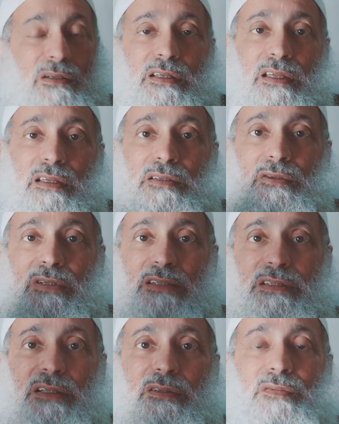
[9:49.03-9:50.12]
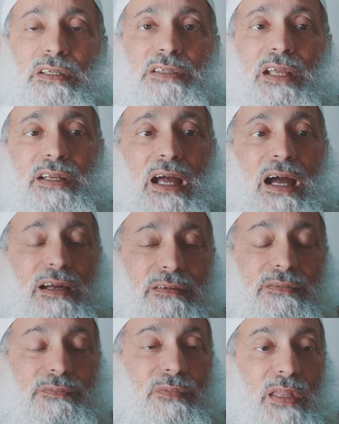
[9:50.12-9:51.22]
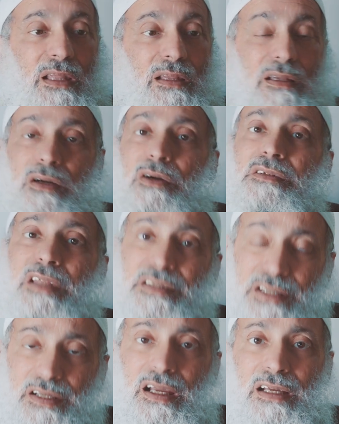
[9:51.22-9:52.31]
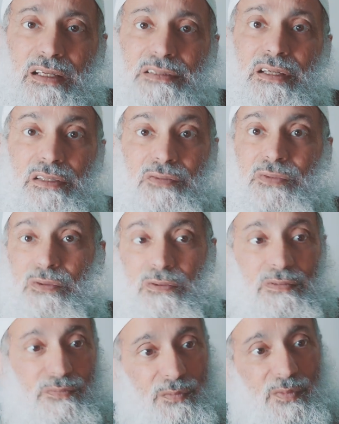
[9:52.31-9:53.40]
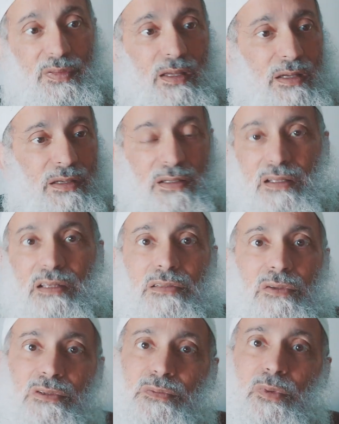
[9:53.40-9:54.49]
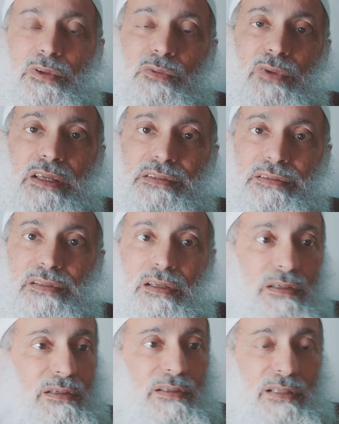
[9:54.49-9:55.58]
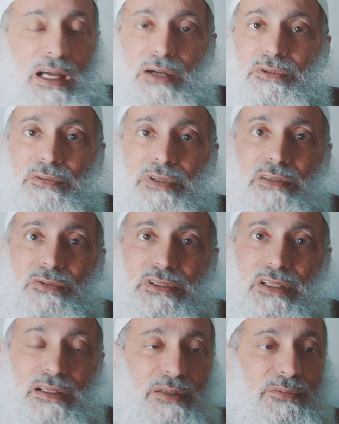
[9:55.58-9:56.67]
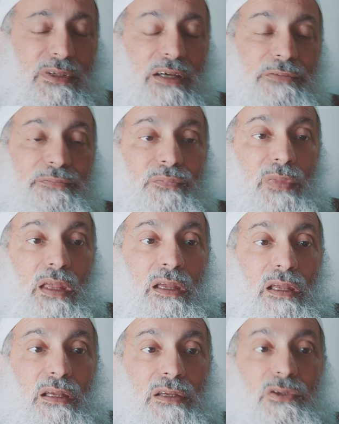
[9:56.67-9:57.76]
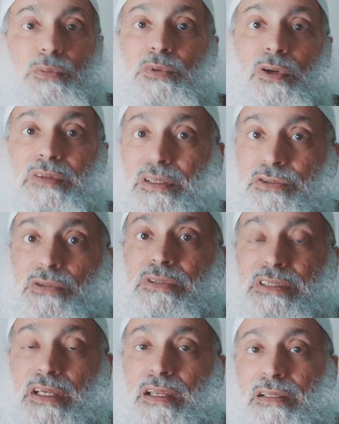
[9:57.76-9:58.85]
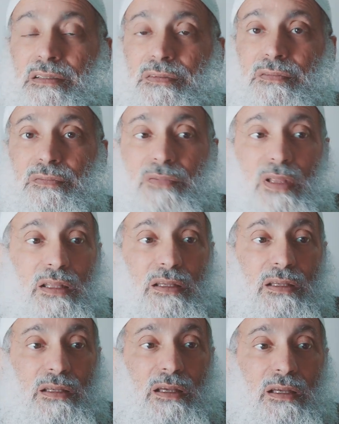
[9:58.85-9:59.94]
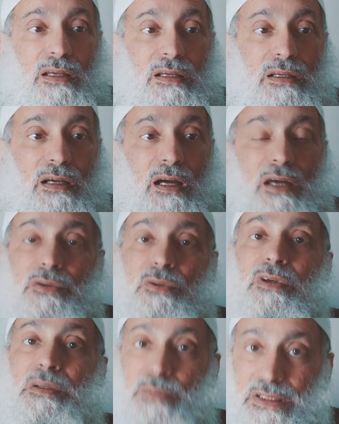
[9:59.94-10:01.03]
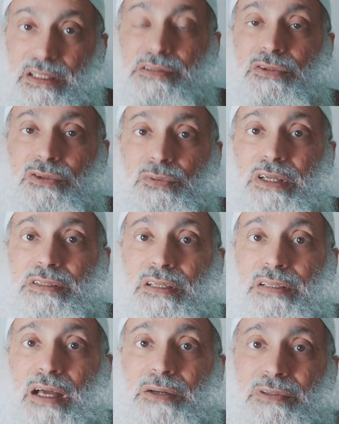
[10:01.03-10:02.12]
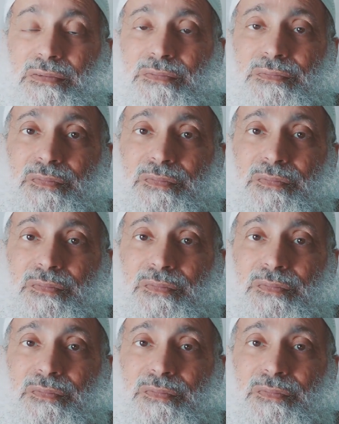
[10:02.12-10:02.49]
Okay, you got rid of the Sharia, or the Sharia got rid of you. It goes both ways. La hawla wa la quwwata illa billah. You brought the Jews in. Are you in better situation now?